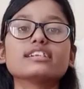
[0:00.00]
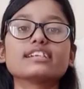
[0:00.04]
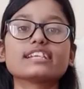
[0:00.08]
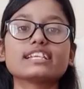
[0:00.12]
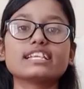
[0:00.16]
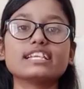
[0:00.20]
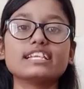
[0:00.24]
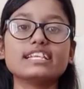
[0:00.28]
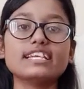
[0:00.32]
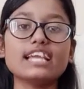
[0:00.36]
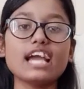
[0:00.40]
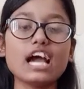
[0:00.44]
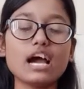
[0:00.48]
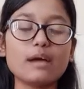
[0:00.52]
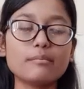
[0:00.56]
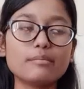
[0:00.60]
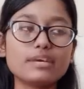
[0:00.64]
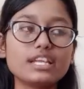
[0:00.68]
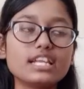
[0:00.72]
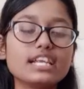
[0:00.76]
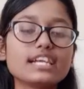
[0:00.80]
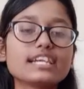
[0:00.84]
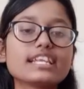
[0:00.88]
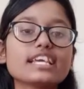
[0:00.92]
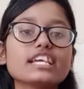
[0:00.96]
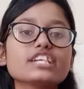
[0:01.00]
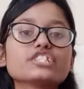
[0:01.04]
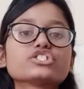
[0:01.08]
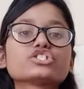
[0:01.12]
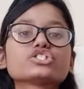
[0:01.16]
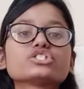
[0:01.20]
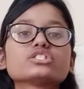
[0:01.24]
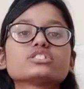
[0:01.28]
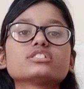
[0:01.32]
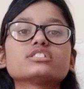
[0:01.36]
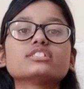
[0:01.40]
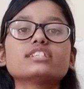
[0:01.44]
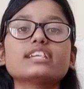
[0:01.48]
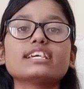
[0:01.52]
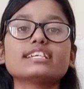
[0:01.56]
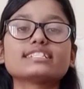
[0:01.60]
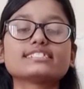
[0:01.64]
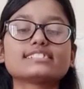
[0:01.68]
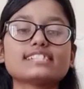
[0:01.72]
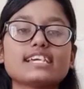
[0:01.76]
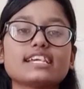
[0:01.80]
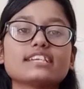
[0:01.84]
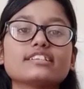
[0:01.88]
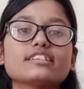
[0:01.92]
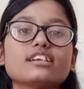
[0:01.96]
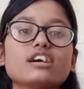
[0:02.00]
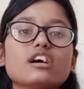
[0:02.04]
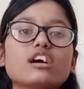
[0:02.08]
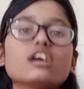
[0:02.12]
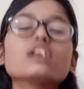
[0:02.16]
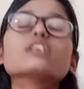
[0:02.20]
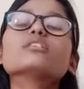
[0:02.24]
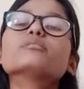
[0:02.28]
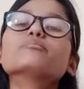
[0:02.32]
rehabilitation, etc.